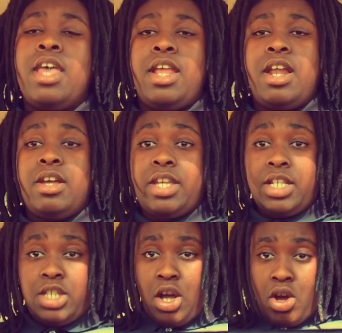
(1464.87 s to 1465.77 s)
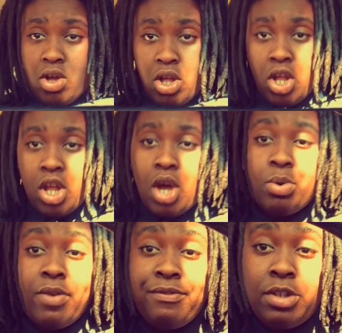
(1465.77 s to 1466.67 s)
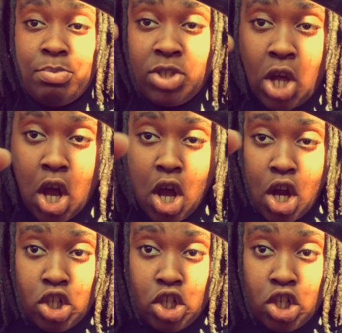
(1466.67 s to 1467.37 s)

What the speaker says: And I'll catch y'all on the flip side.